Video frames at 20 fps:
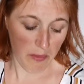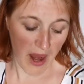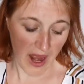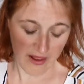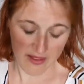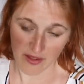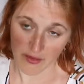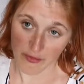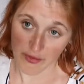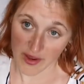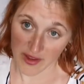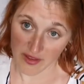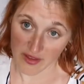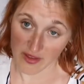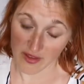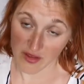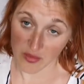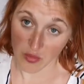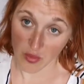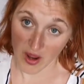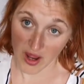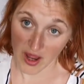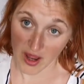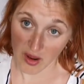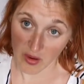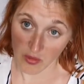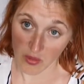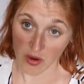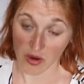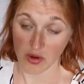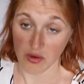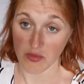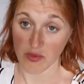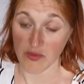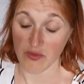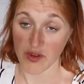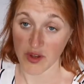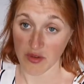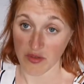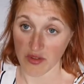Pacifists as well, who
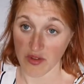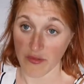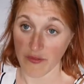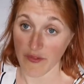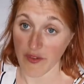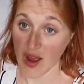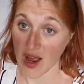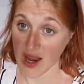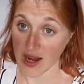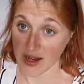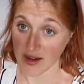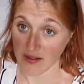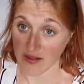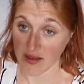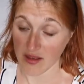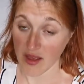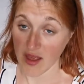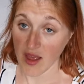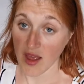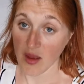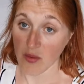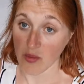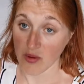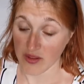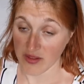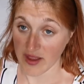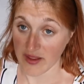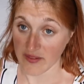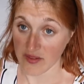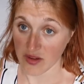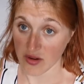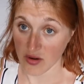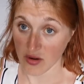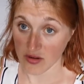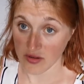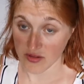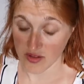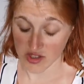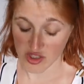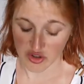refused to fight, were sent to
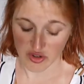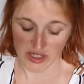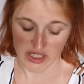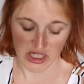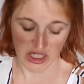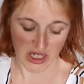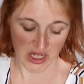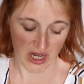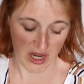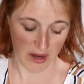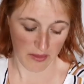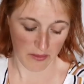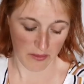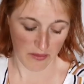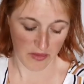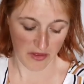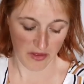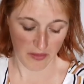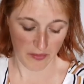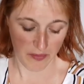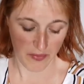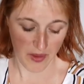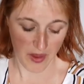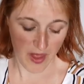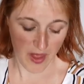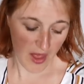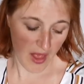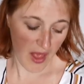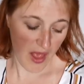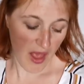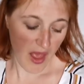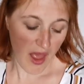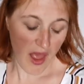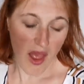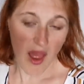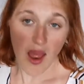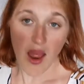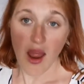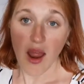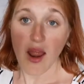concentration camps.
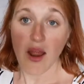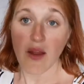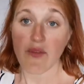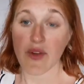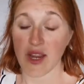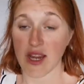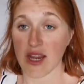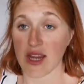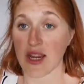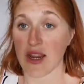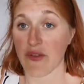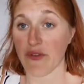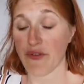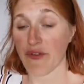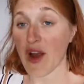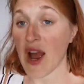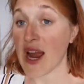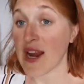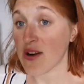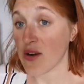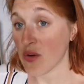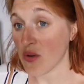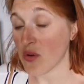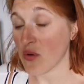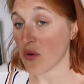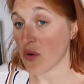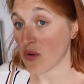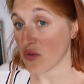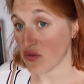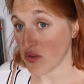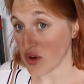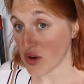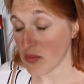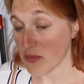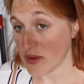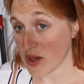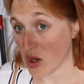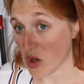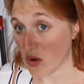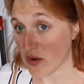The final
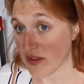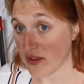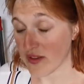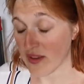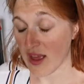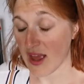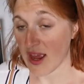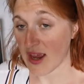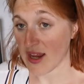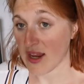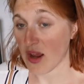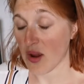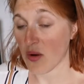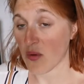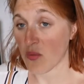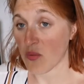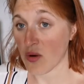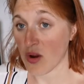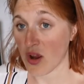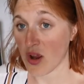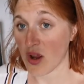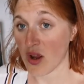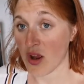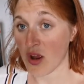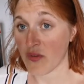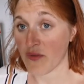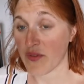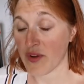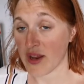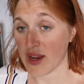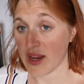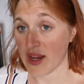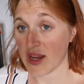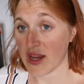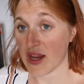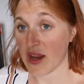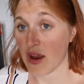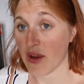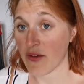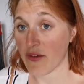group, you could say, were
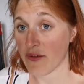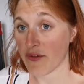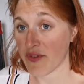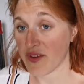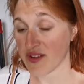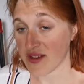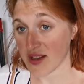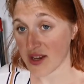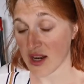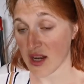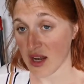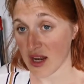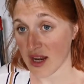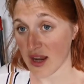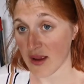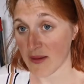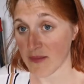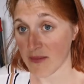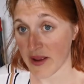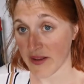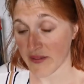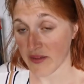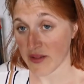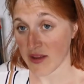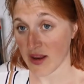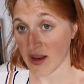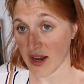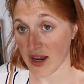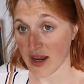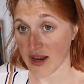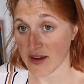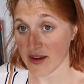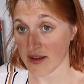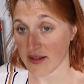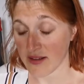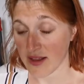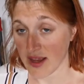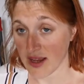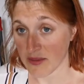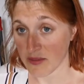the physically and mentally
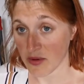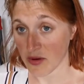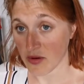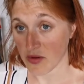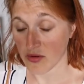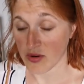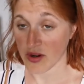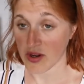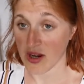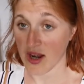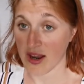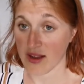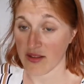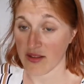disabled, and